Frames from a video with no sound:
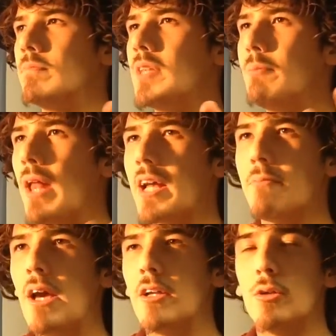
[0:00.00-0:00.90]
black
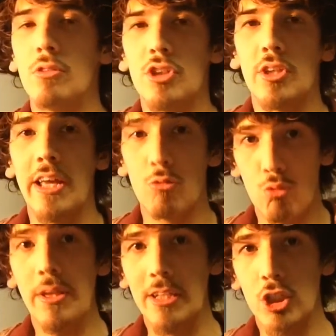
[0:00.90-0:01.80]
man who is like
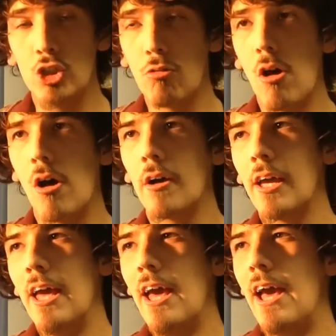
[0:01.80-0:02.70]
really strong,
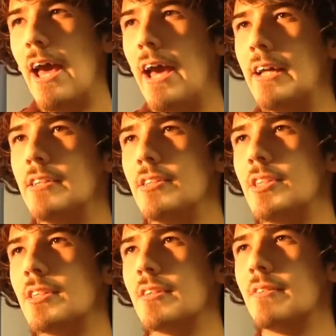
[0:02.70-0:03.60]

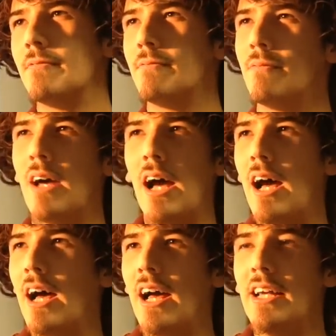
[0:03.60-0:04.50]
and
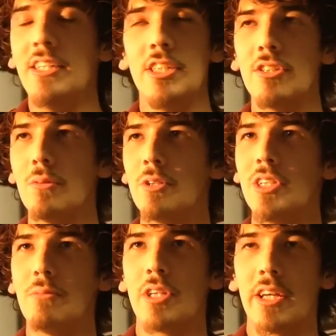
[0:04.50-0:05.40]
it just almost
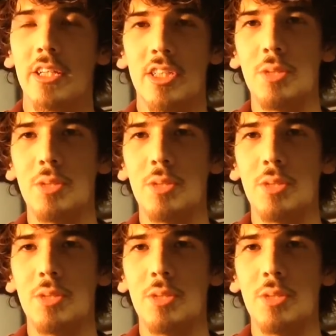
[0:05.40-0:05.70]
seems like a